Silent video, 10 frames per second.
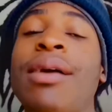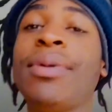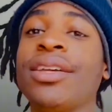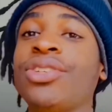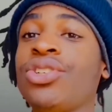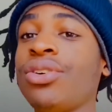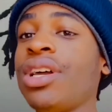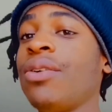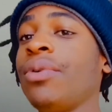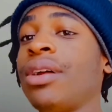about to show
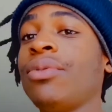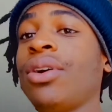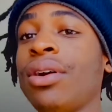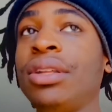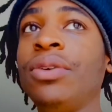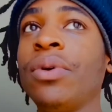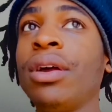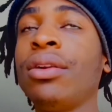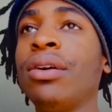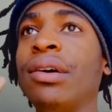y'all what I'm currently
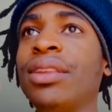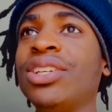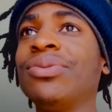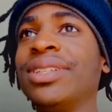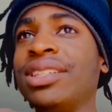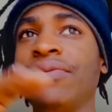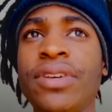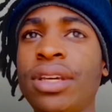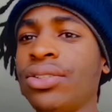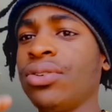working on. This is what this
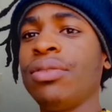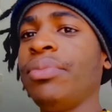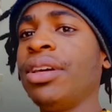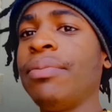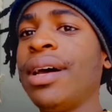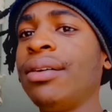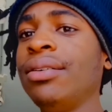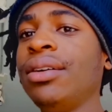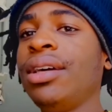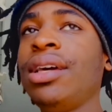video is going to be about.
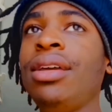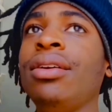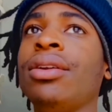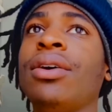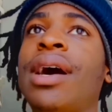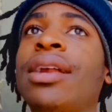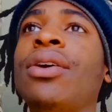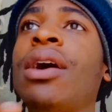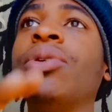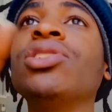You know, I know
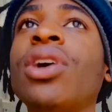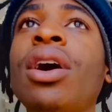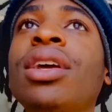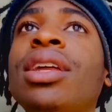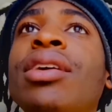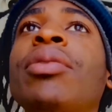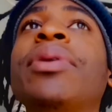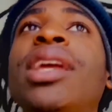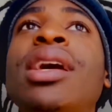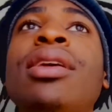I was talking in the
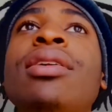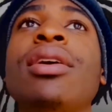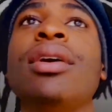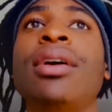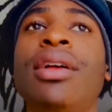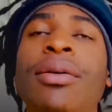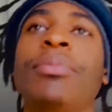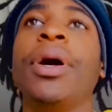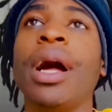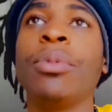beginning,
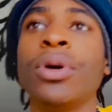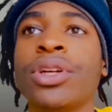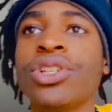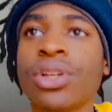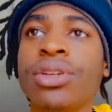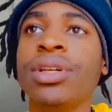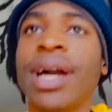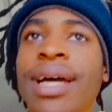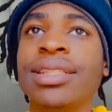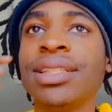but I'm going to show you
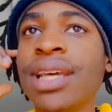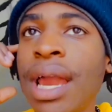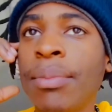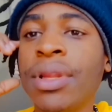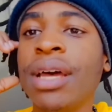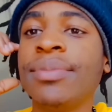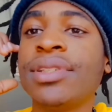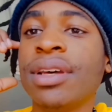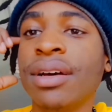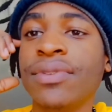guys a time
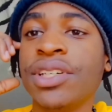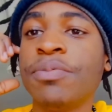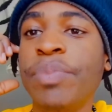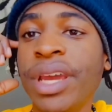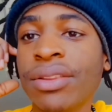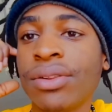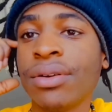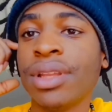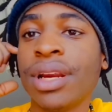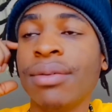lapse of this
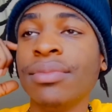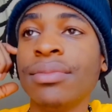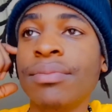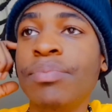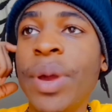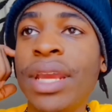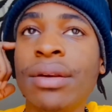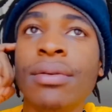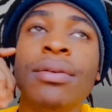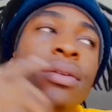panther that I'm
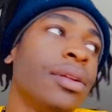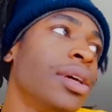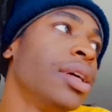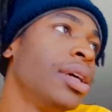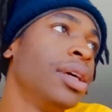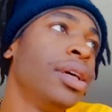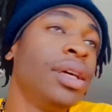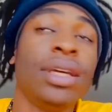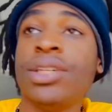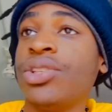painting.
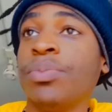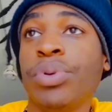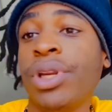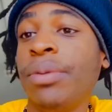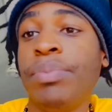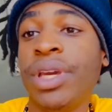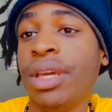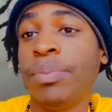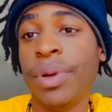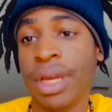It's a pretty
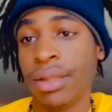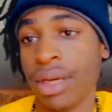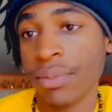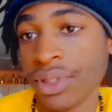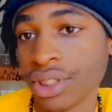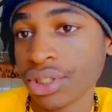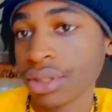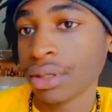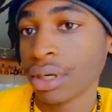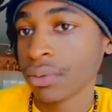big panther. I'm going to just
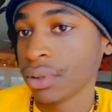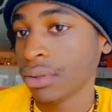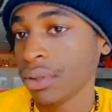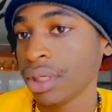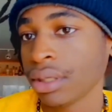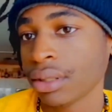show y'all real quick.